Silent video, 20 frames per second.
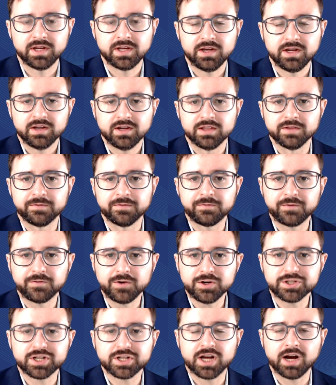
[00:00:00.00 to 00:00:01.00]
The
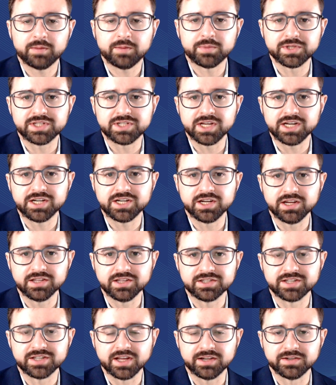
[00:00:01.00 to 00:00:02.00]
first compensation
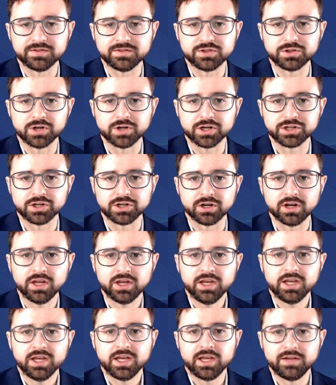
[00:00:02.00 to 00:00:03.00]
incentive structure
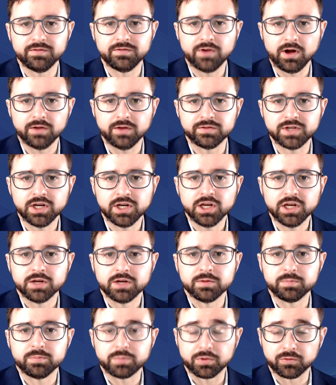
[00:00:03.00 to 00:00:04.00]
involved
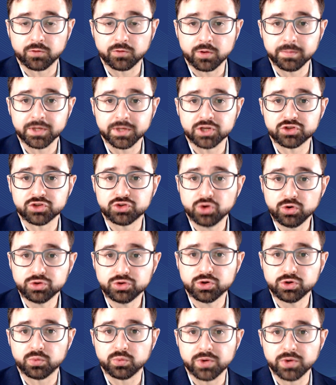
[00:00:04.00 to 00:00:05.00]
performing social
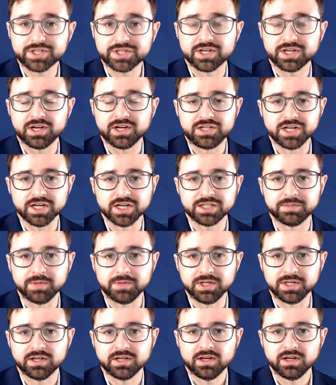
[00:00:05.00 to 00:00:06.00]
risk
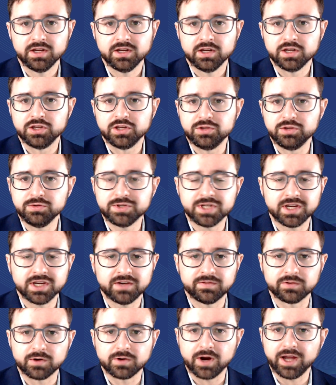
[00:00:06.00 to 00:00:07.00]
adjustment using a
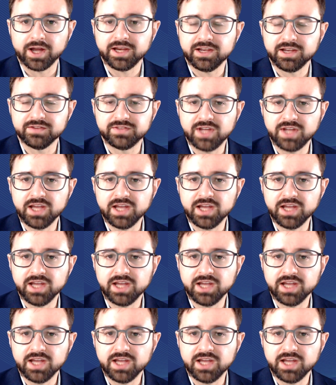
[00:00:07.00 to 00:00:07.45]
variety of data